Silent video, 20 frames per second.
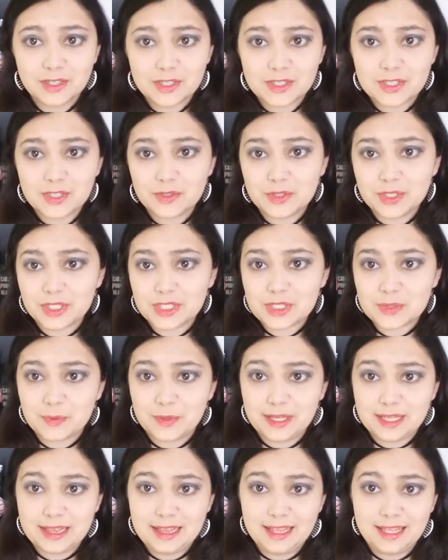So just
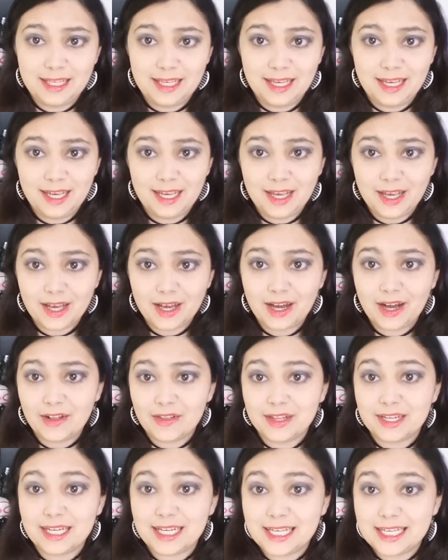with the
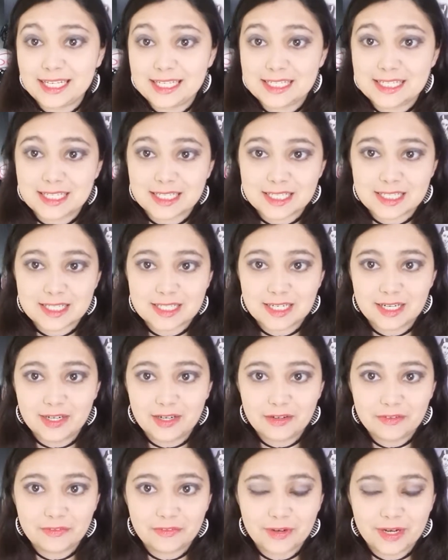holidays and
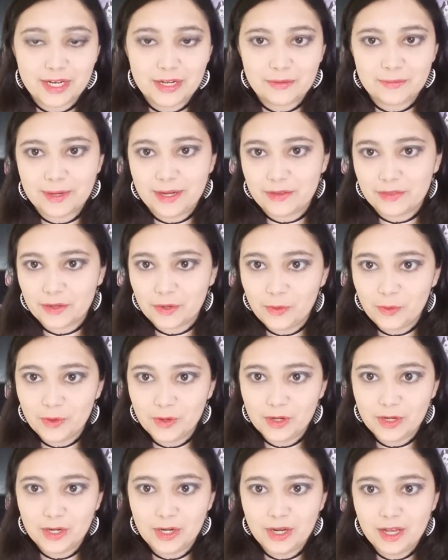stuff right around the
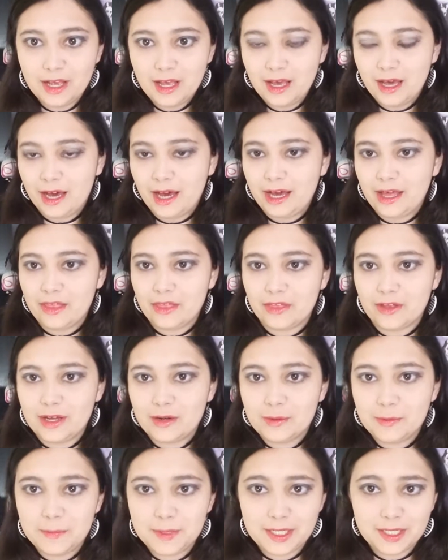corner, I thought it
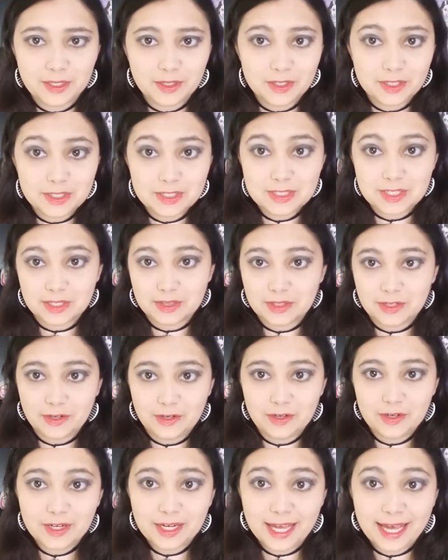would be good to
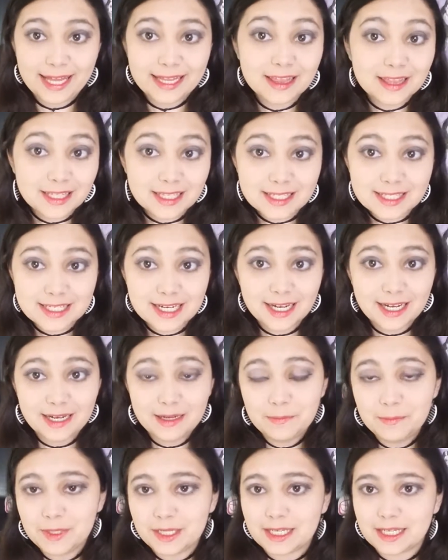learn at this
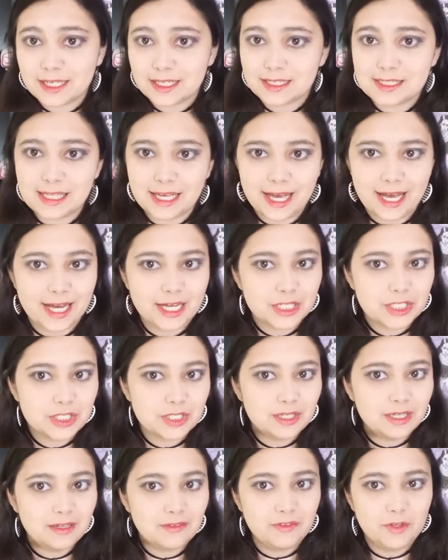time because they
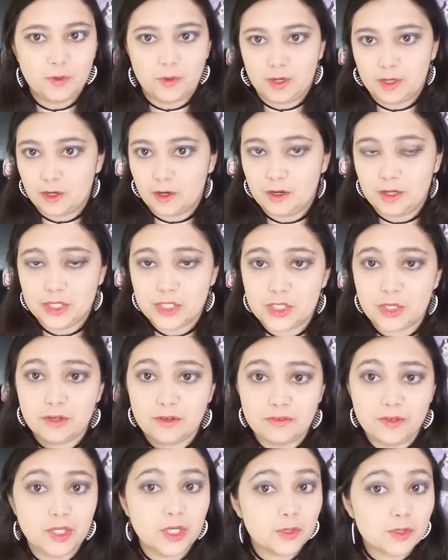actually, if you are an artist or
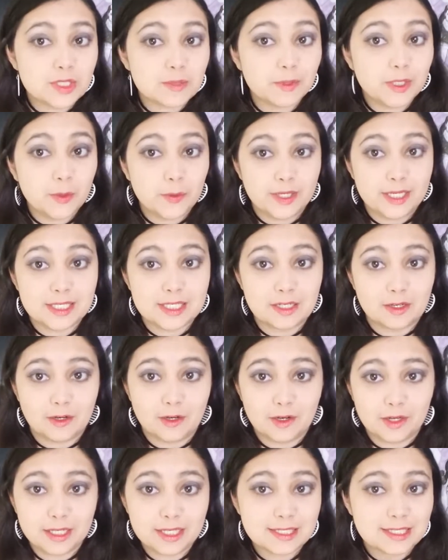if you know someone who is an
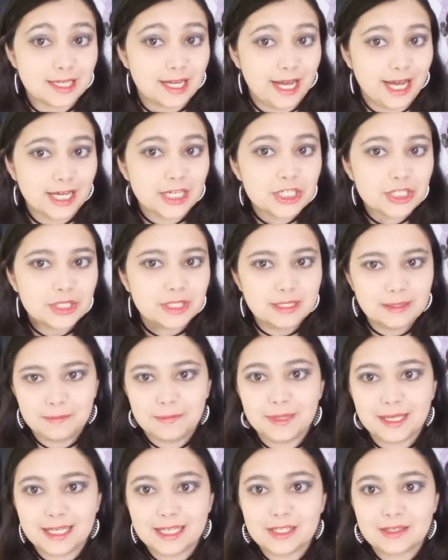artist,
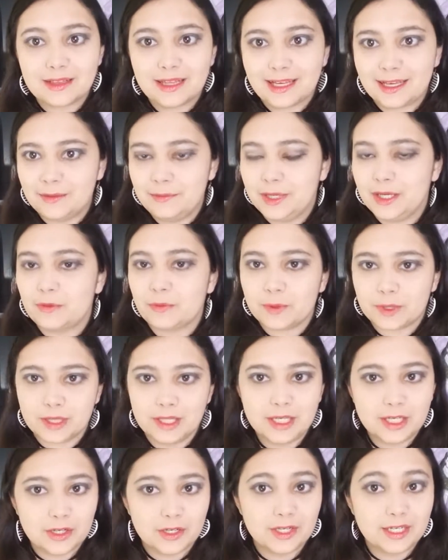they can make
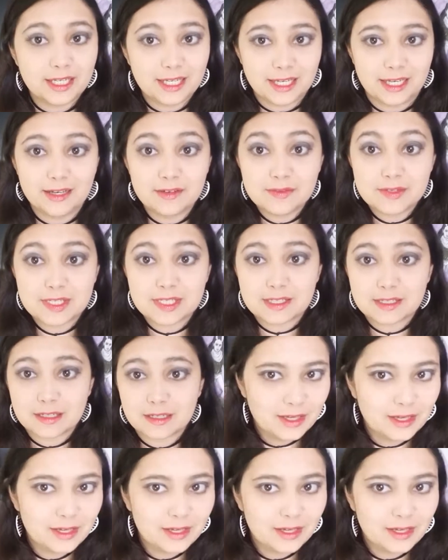really good gifts.